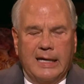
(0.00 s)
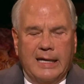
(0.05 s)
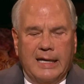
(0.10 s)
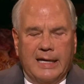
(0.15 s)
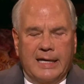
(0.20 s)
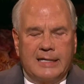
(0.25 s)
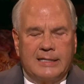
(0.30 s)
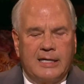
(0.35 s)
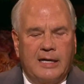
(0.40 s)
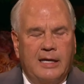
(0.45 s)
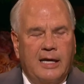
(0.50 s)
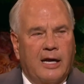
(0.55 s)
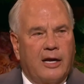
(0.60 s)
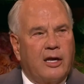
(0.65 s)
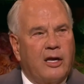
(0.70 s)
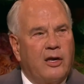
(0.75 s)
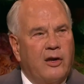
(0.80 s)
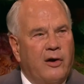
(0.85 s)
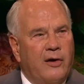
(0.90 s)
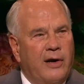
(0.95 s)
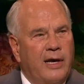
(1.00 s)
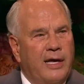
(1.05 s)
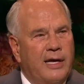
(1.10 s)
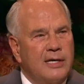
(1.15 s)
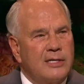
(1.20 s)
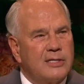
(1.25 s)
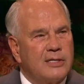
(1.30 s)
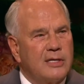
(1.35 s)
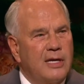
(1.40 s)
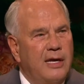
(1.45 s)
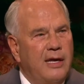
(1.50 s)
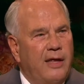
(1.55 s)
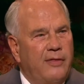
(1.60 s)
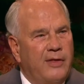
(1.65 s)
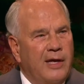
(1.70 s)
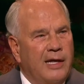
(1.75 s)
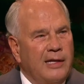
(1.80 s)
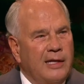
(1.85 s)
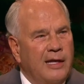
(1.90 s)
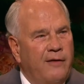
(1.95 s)
Isn't it curious
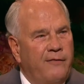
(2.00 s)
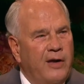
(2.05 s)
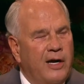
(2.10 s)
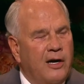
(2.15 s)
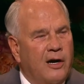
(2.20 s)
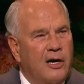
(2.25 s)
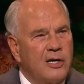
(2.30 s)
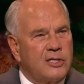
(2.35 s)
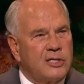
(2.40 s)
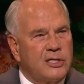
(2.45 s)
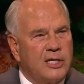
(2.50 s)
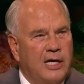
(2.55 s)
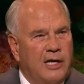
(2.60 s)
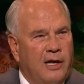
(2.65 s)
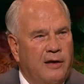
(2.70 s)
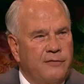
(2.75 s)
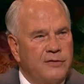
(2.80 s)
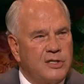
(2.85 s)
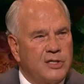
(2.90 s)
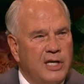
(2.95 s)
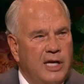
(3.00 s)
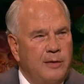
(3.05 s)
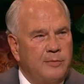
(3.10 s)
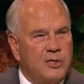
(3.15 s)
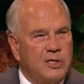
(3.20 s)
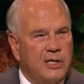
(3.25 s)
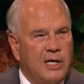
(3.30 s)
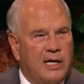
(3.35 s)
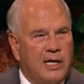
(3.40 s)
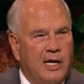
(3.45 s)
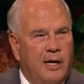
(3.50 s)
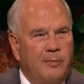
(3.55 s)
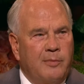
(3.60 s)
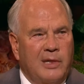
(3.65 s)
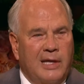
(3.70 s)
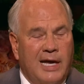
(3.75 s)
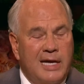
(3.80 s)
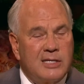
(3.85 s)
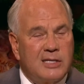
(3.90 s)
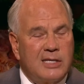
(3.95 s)
that loving ourselves seems to come
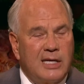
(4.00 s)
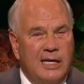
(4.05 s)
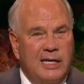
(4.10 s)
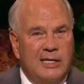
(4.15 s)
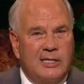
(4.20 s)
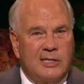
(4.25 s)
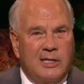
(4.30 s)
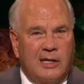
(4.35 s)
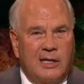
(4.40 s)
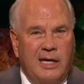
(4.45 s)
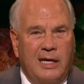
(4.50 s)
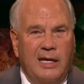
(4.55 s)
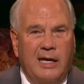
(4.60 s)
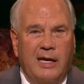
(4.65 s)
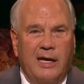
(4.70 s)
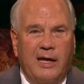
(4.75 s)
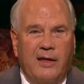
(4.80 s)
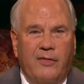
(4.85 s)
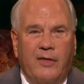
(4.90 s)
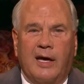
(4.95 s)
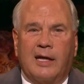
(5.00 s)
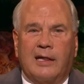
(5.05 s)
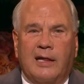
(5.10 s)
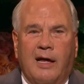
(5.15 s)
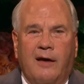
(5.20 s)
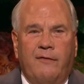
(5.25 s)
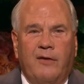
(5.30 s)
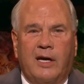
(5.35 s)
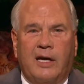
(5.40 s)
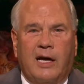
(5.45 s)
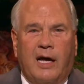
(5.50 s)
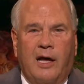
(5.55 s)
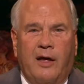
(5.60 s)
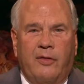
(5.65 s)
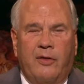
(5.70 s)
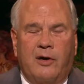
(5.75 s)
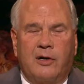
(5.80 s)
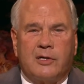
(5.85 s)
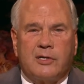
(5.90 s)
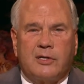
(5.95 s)
less easily than loving
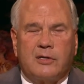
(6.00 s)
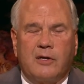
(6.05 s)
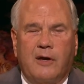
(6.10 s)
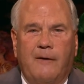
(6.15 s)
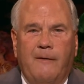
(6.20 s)
others?